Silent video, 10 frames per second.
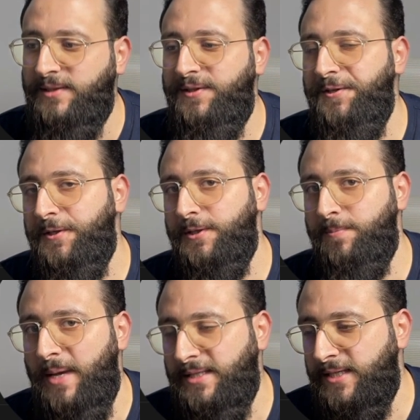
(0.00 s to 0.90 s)
This
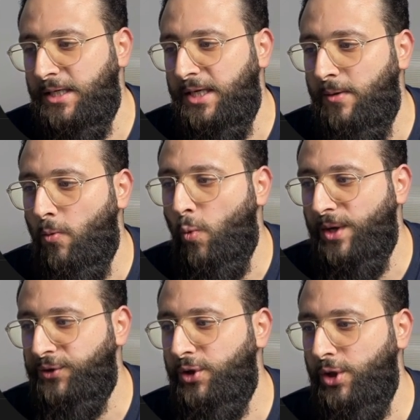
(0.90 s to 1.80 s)
is basically
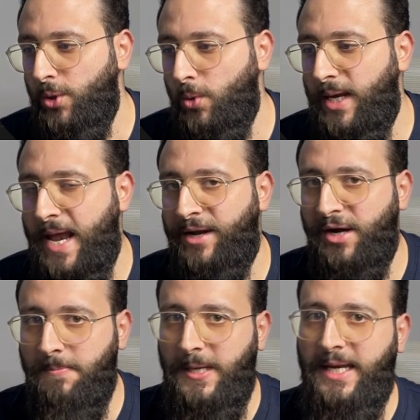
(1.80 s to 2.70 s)
what you can
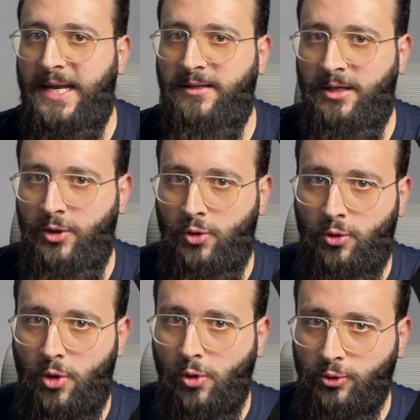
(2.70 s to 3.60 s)
replicate in
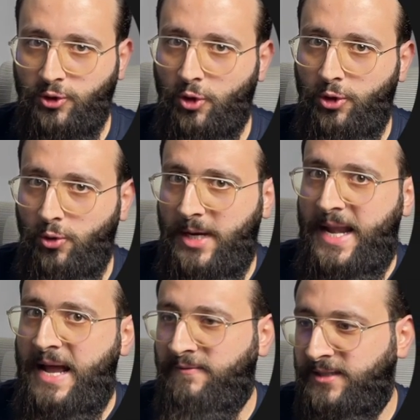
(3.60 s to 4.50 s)
your code. So you
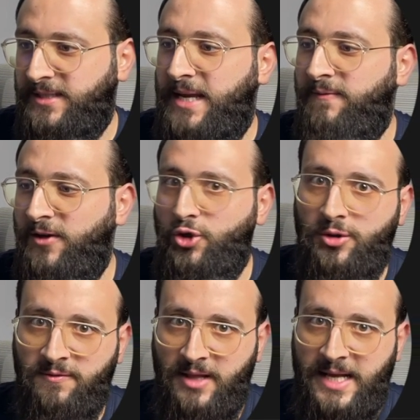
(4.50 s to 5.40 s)
can have the same
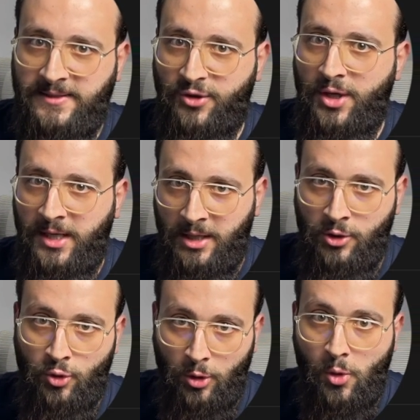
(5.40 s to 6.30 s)
feature flags running
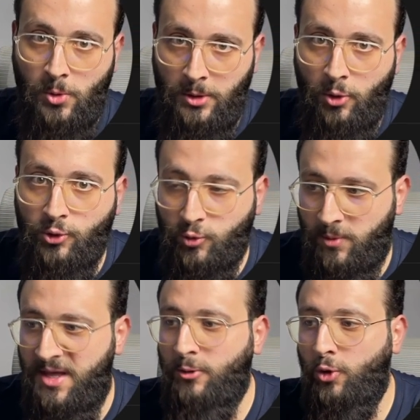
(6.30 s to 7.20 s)
in your local host
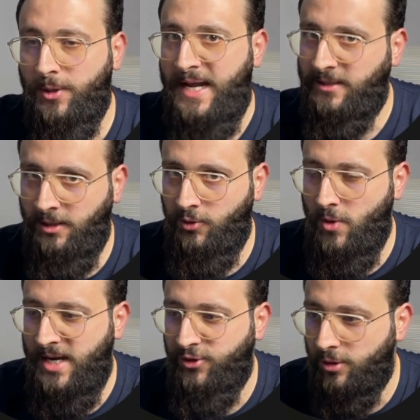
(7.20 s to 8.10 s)
without connecting
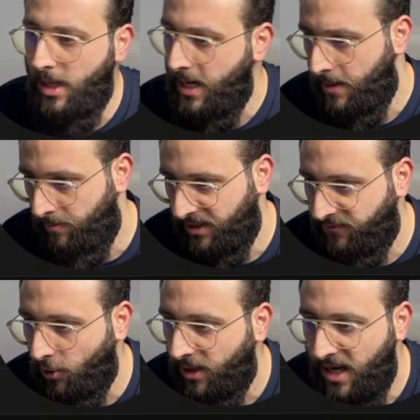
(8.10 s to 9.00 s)
to Azure. But
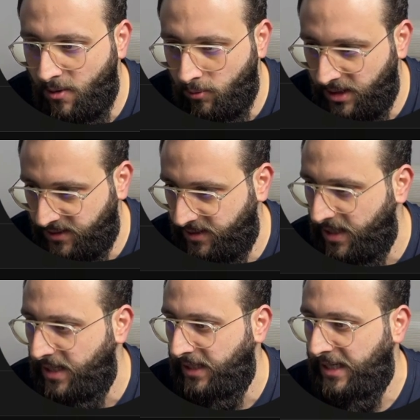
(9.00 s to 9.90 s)
for now, let's
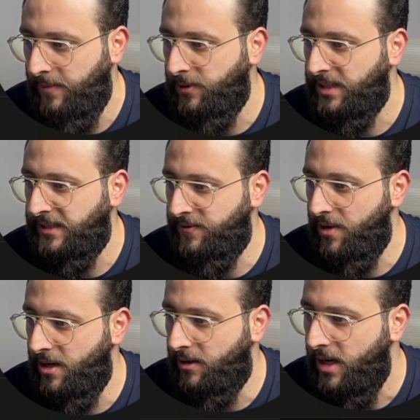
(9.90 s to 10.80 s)
keep it as
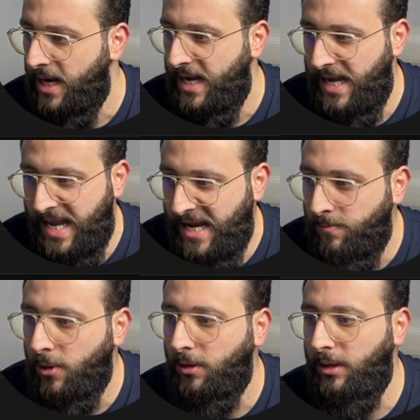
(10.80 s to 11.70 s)
there.
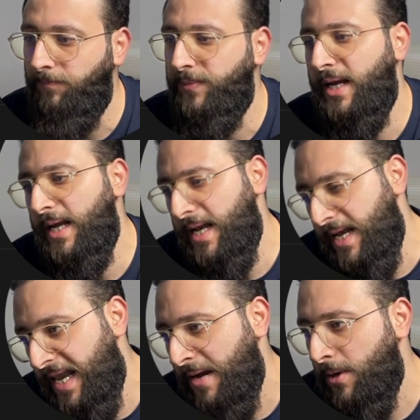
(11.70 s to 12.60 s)
Label,
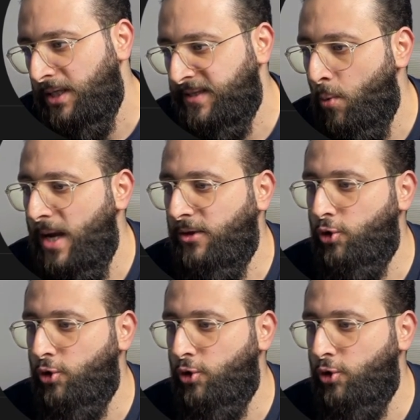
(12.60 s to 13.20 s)
label is a way